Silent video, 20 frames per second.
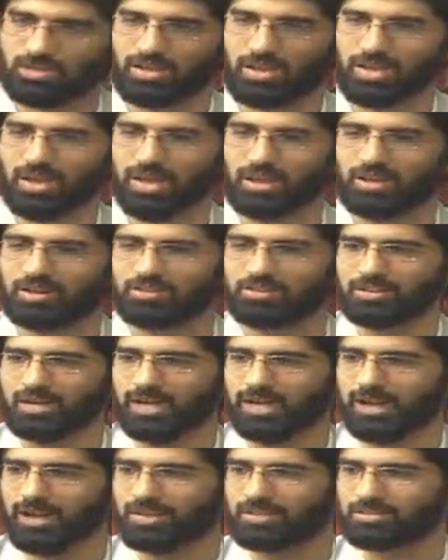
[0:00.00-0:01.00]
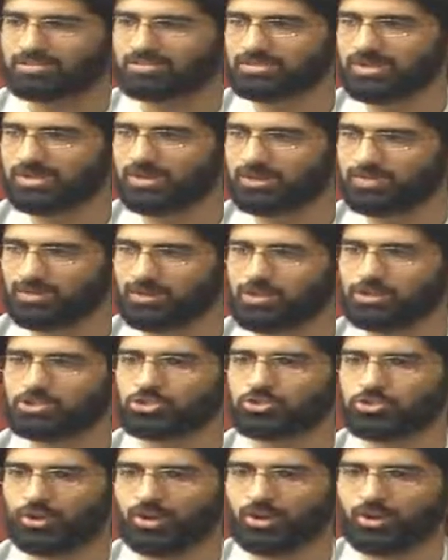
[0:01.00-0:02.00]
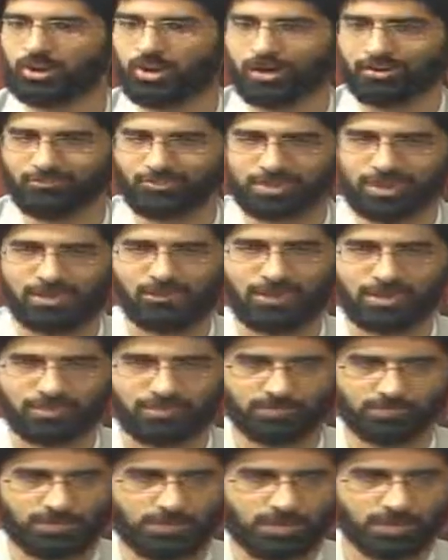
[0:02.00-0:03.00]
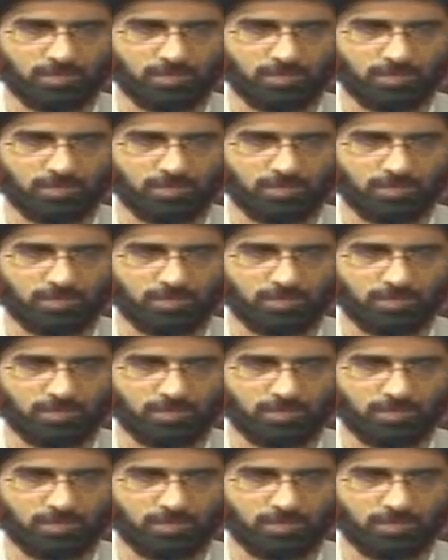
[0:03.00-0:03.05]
and as an administrator of Yemen